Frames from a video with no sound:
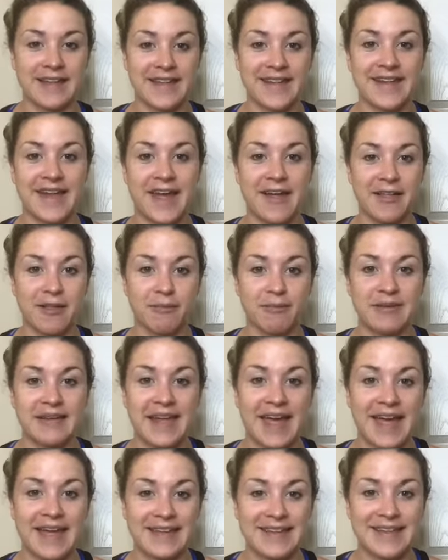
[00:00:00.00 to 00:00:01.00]
scale
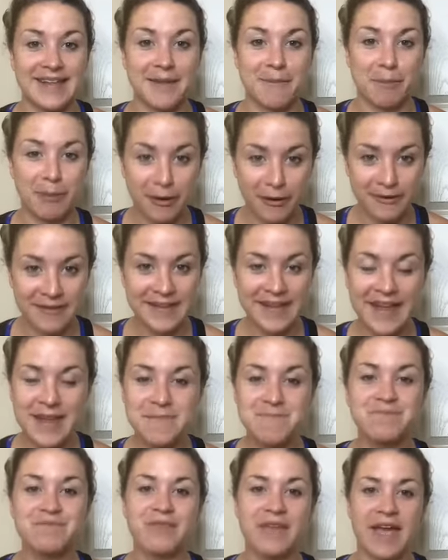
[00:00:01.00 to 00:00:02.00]
obsessed
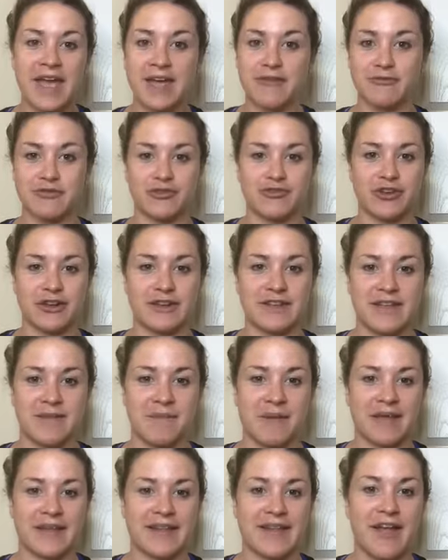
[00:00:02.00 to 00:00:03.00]
person and
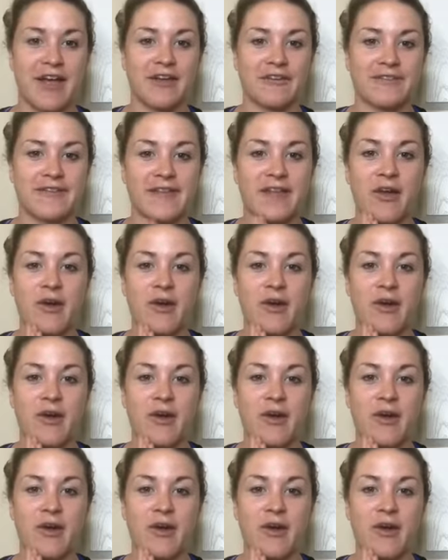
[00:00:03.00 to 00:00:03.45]
restricting myself.